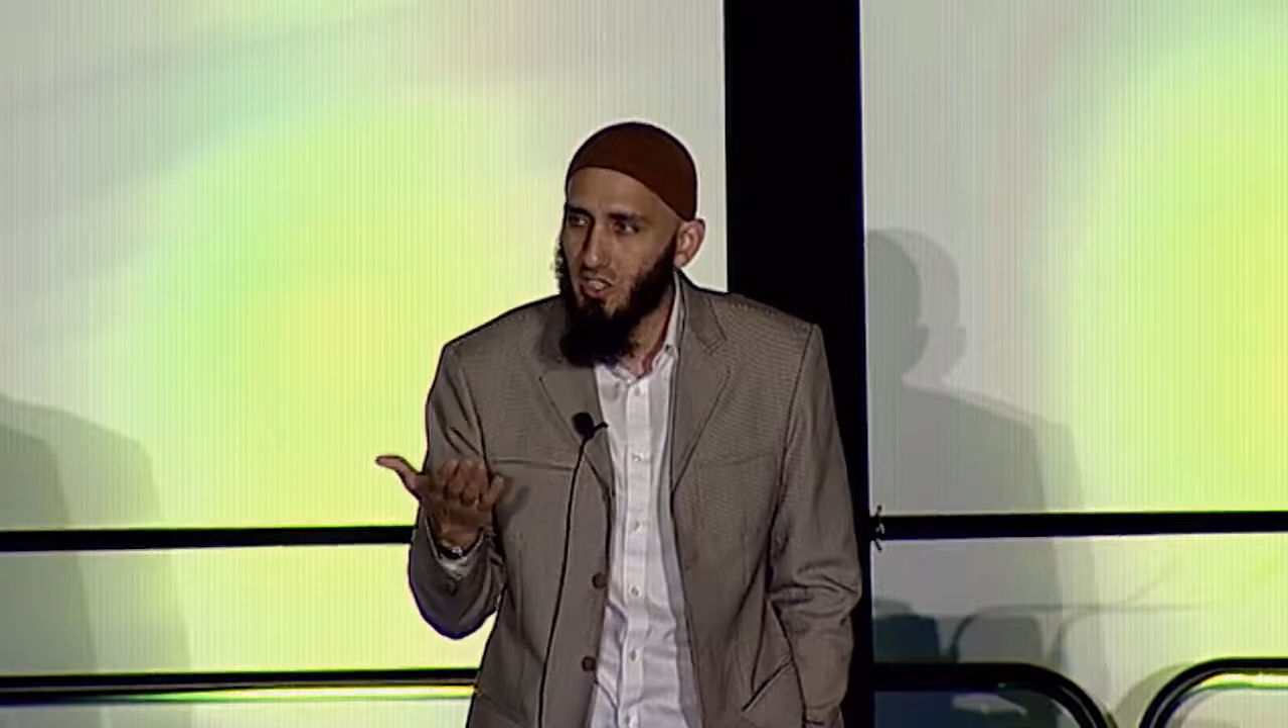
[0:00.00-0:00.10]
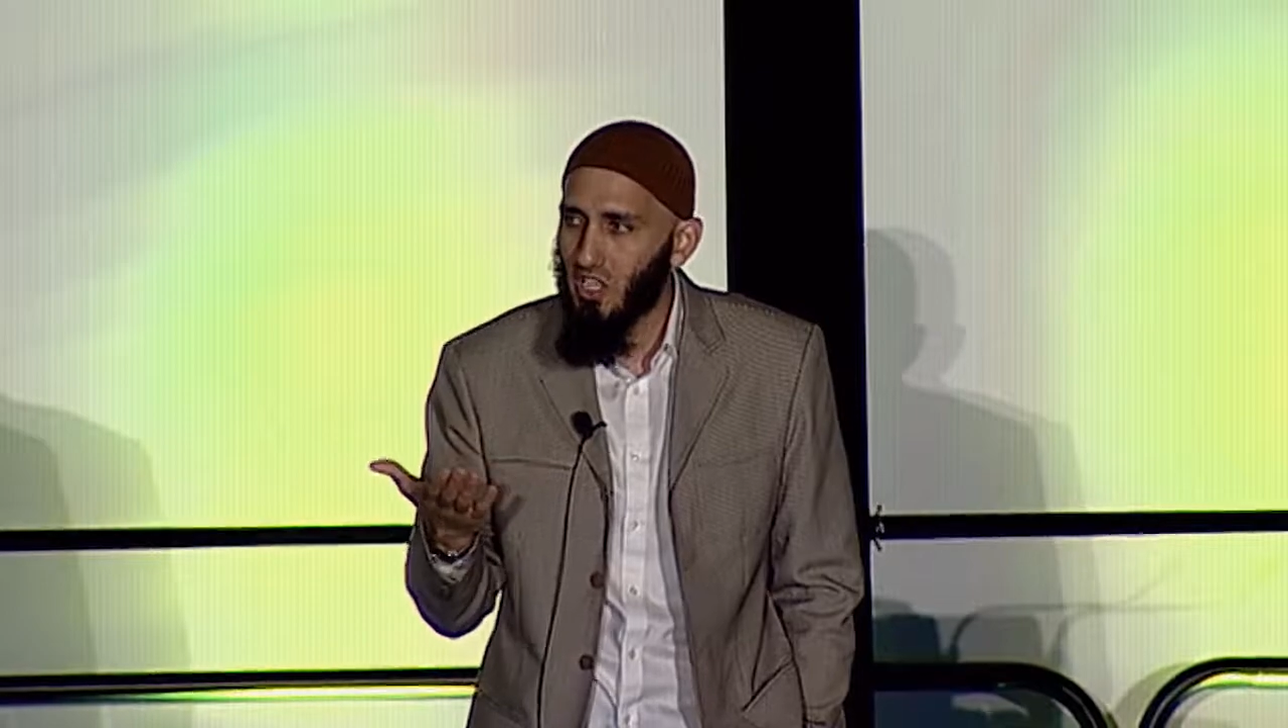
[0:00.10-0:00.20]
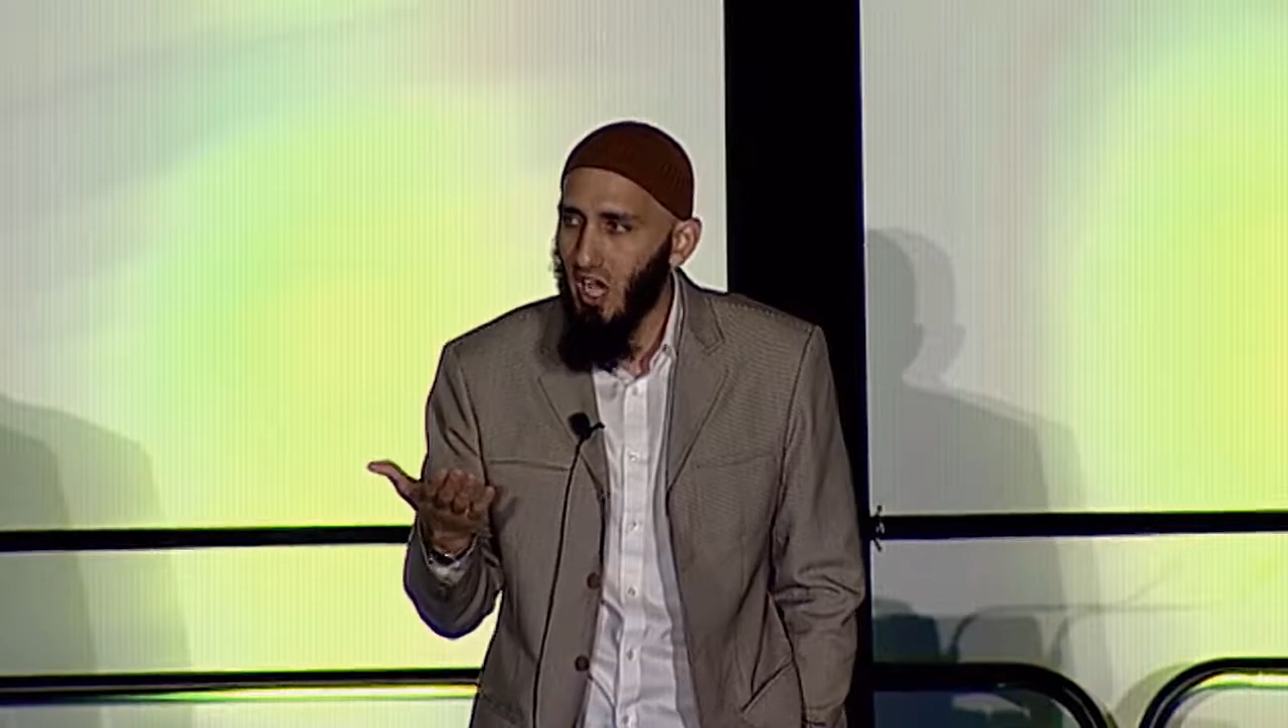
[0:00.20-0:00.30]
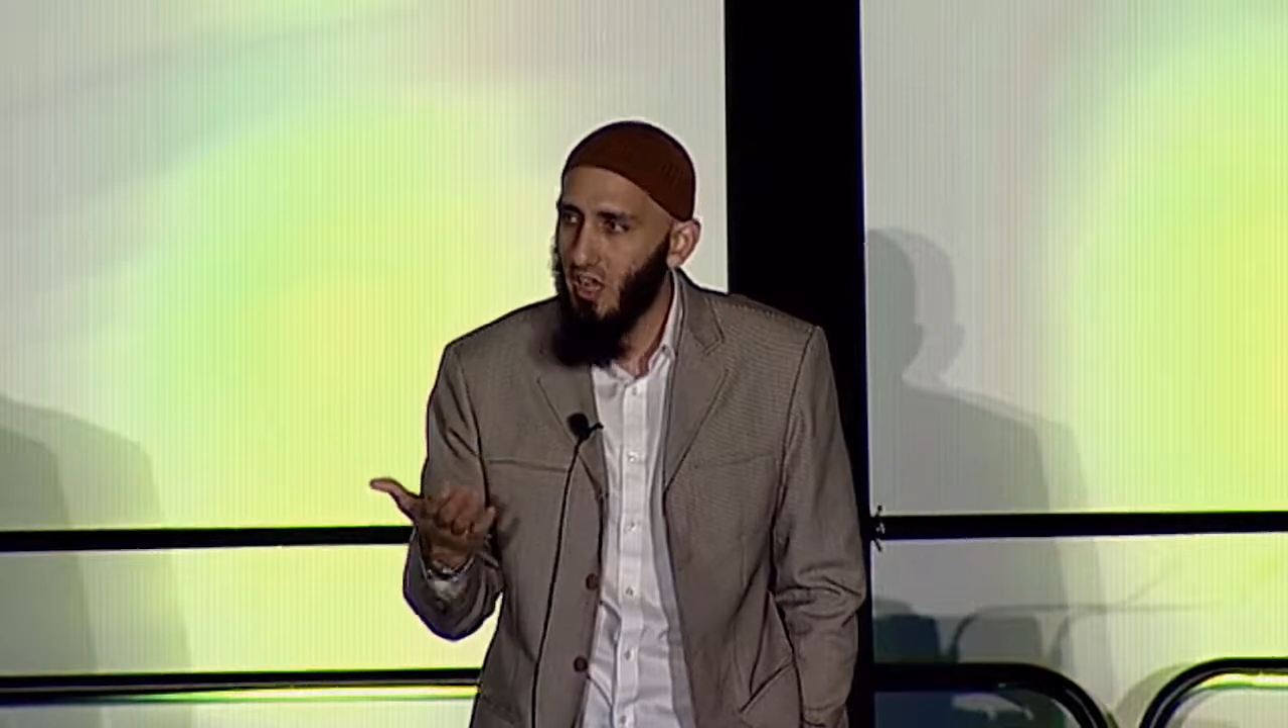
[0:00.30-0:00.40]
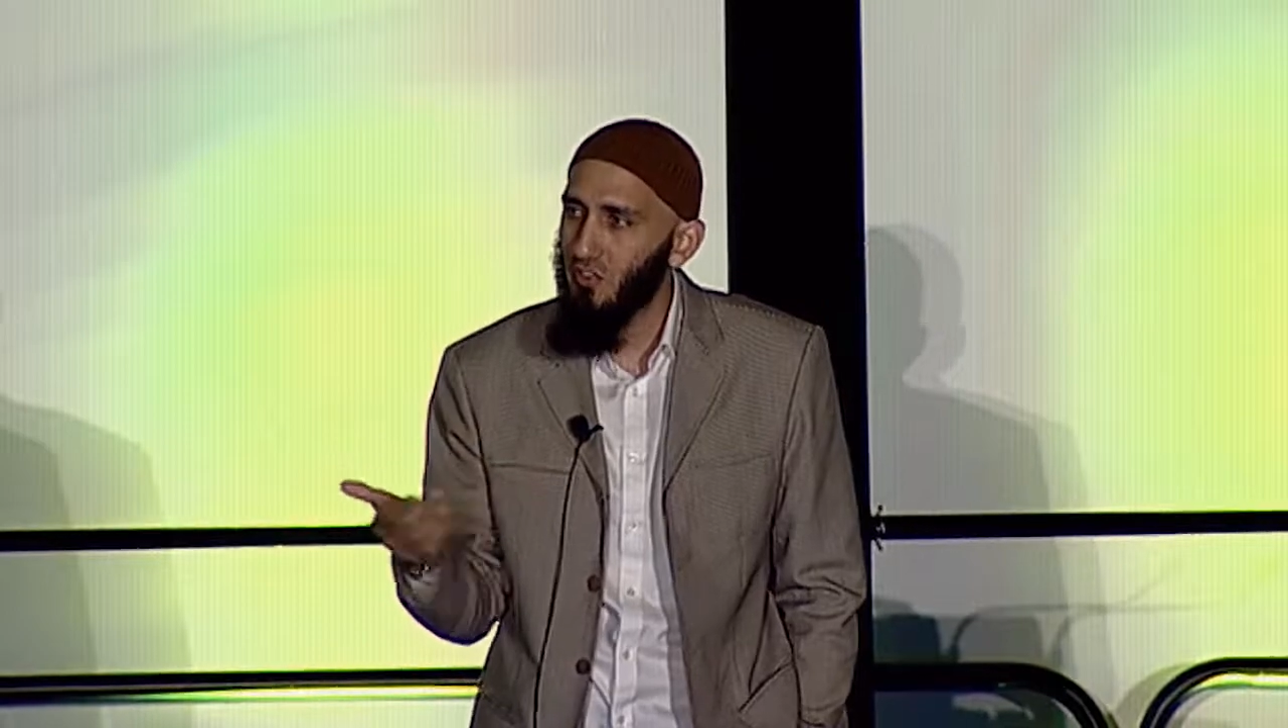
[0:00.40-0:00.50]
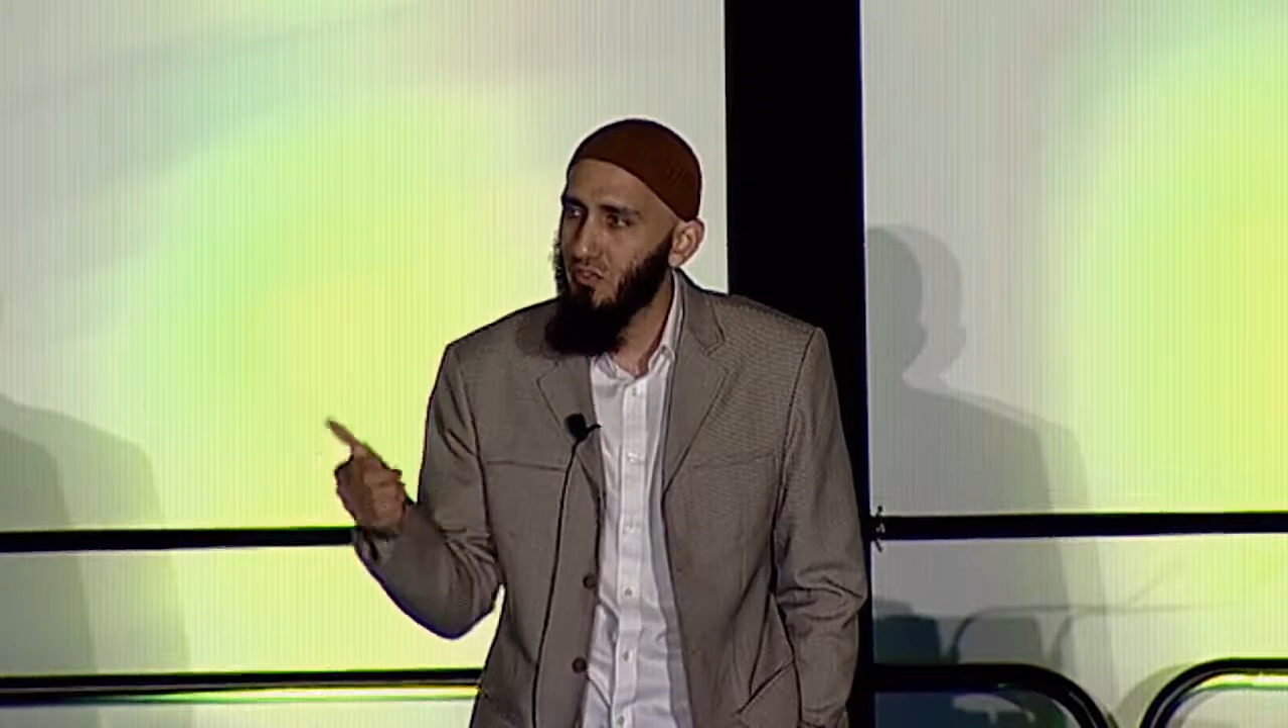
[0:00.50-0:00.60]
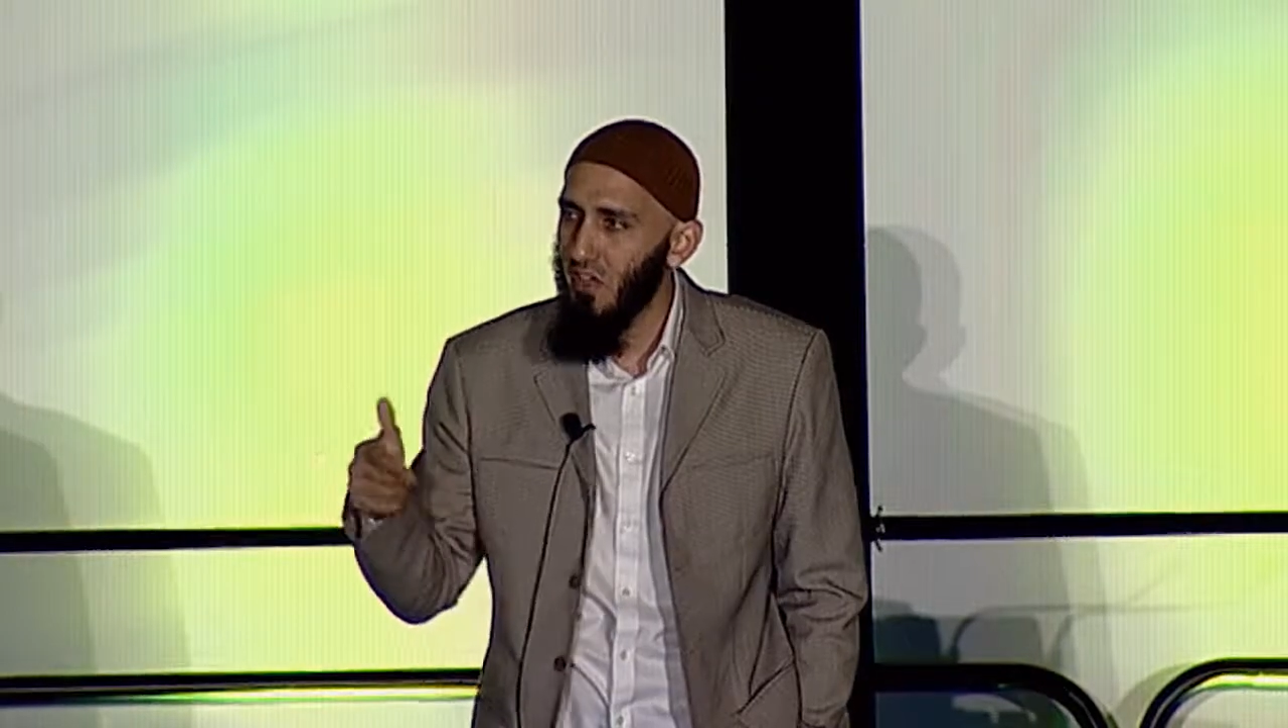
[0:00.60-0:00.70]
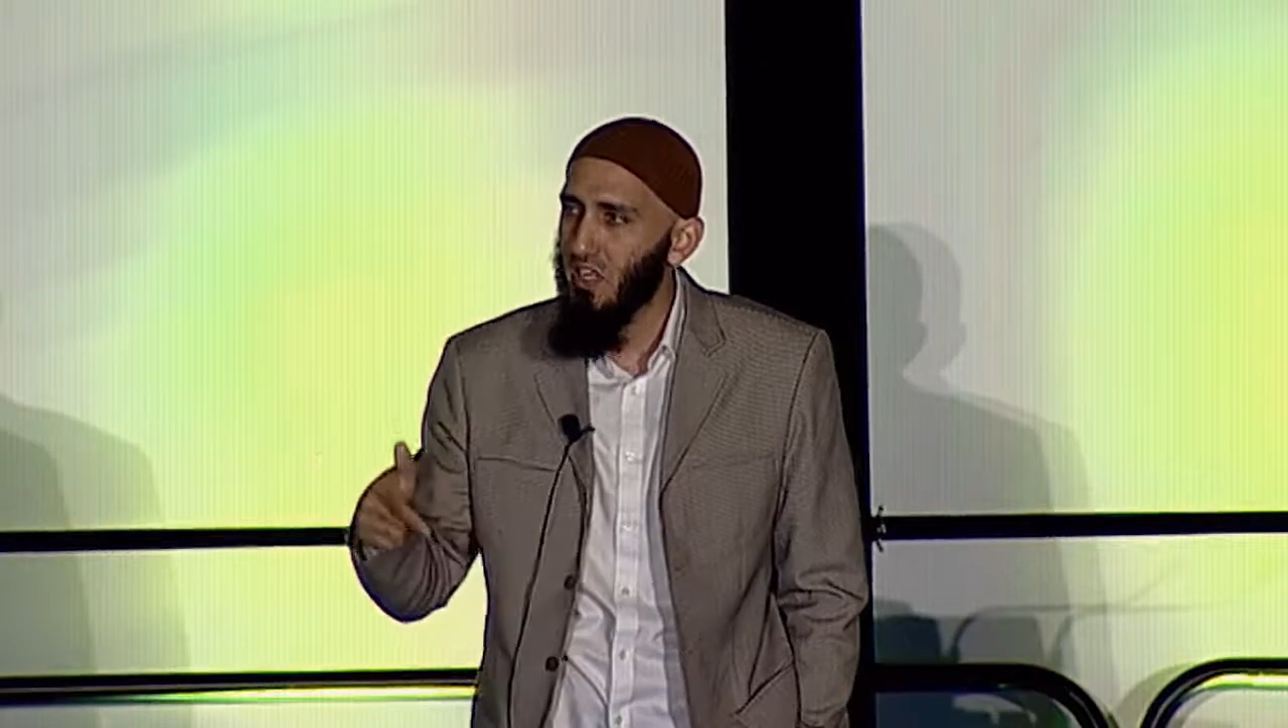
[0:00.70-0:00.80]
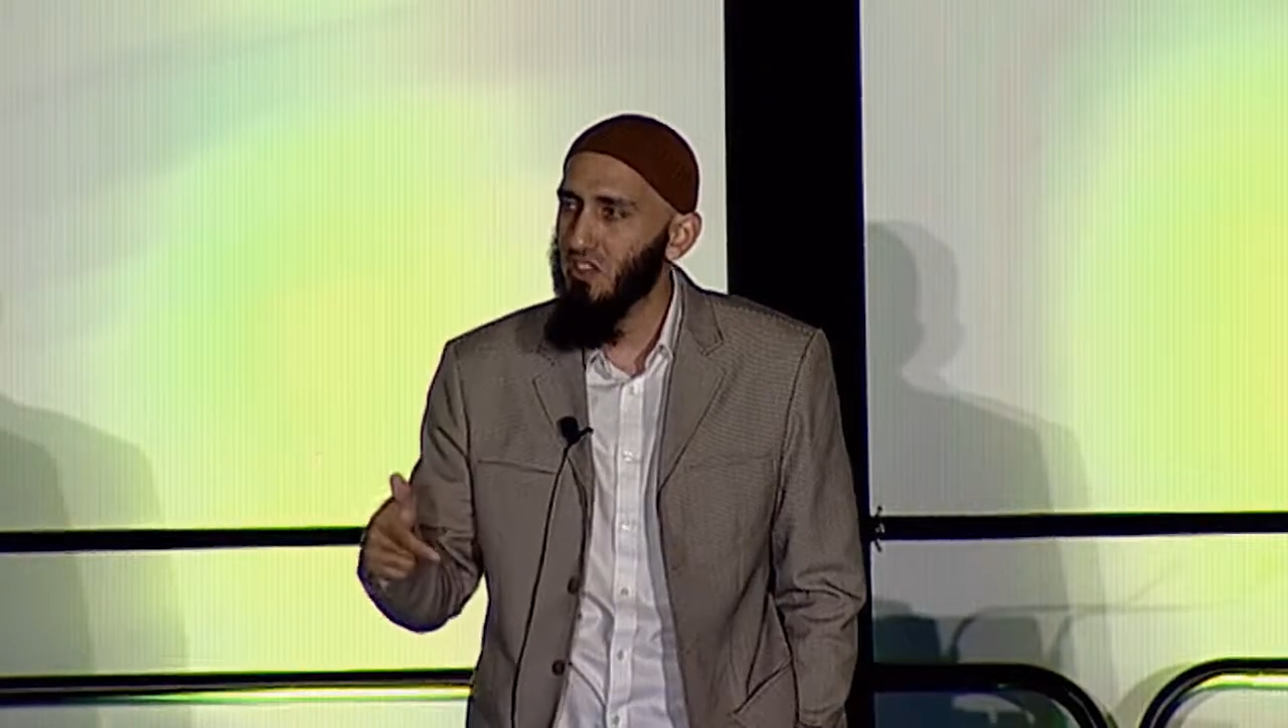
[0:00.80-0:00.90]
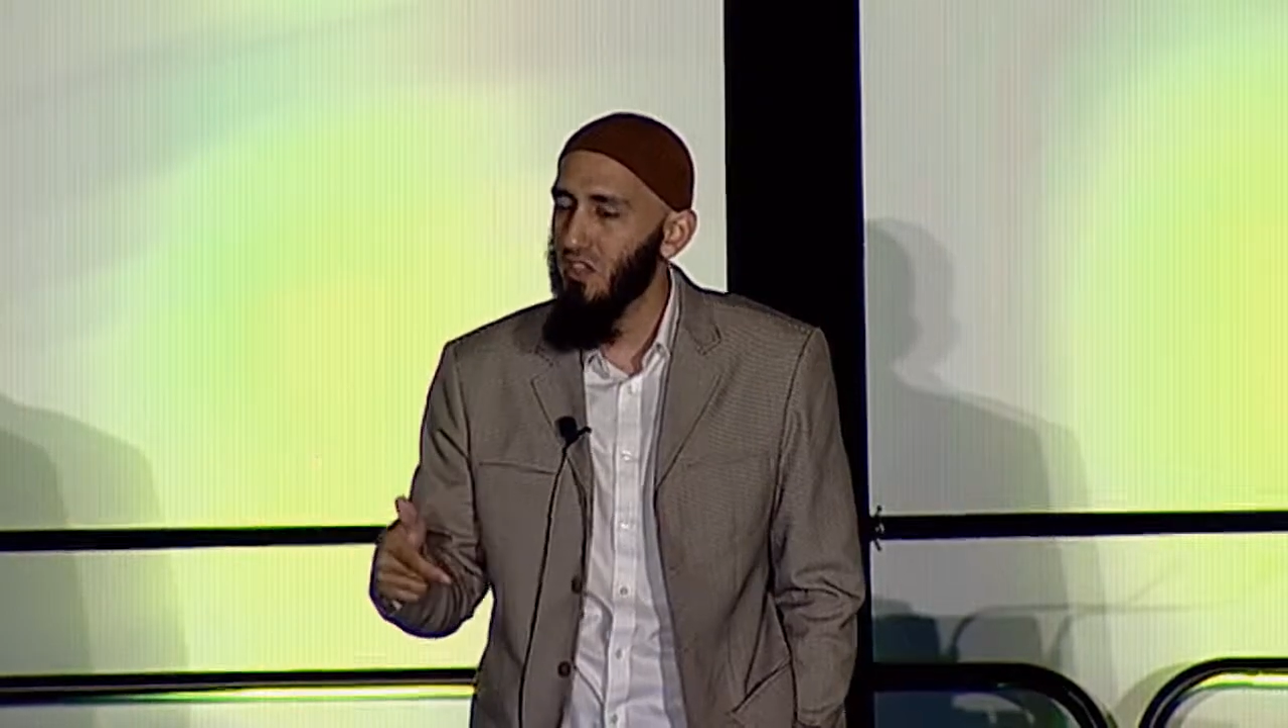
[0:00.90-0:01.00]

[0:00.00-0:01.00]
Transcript: child falls